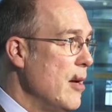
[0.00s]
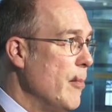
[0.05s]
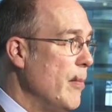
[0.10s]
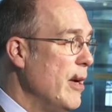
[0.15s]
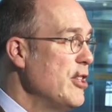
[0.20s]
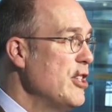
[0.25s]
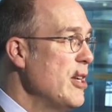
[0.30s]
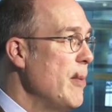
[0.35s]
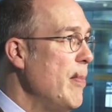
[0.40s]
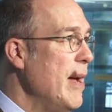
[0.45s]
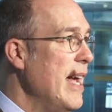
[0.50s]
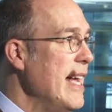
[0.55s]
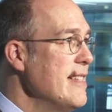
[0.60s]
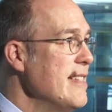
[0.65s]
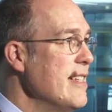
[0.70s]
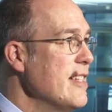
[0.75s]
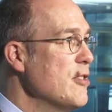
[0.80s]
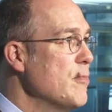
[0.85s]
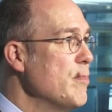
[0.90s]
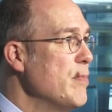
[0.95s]
But Japan's
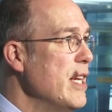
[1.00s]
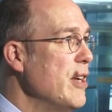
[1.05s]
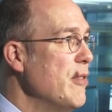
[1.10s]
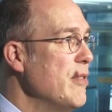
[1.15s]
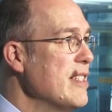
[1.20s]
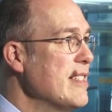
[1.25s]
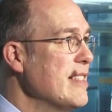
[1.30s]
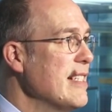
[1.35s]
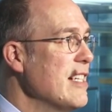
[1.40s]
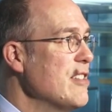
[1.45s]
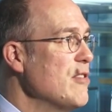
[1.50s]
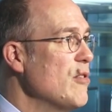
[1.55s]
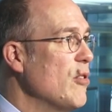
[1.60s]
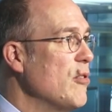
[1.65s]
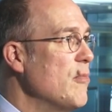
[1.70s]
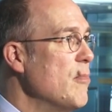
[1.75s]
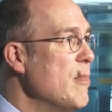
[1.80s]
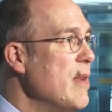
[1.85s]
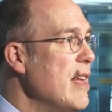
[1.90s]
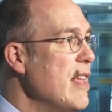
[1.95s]
experience does
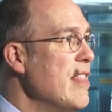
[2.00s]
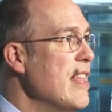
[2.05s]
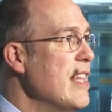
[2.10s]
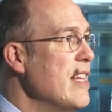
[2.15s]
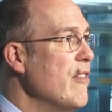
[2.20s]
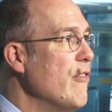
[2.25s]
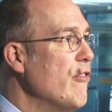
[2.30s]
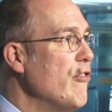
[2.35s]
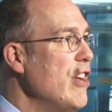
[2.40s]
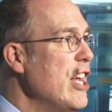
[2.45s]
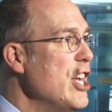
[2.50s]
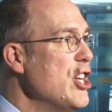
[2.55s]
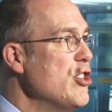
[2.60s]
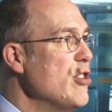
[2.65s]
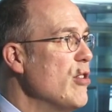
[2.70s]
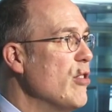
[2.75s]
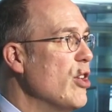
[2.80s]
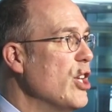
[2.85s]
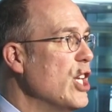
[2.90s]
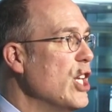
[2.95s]
not mean that inflation
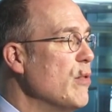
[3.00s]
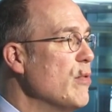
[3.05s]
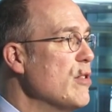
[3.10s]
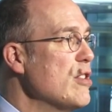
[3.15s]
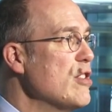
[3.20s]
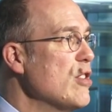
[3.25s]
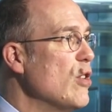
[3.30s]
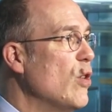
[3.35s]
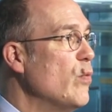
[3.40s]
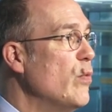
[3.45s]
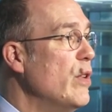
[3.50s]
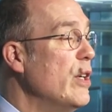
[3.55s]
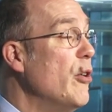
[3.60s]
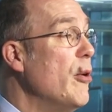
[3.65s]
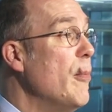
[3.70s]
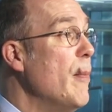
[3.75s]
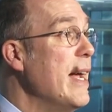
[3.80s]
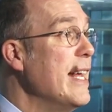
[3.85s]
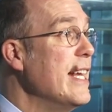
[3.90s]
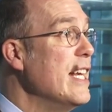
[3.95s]
in the Eurozone will
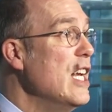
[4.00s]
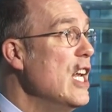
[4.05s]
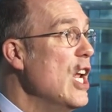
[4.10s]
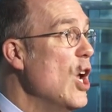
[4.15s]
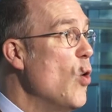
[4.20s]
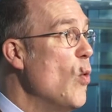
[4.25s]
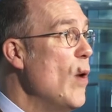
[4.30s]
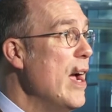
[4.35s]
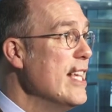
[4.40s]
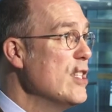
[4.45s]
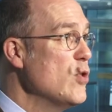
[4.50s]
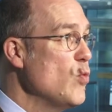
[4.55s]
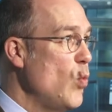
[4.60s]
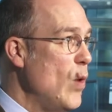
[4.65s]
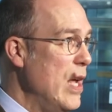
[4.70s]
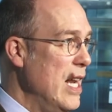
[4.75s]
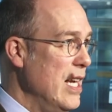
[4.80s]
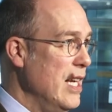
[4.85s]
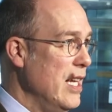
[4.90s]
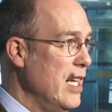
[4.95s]
remain low as
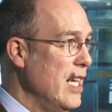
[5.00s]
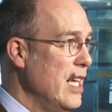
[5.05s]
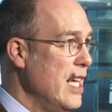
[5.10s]
well.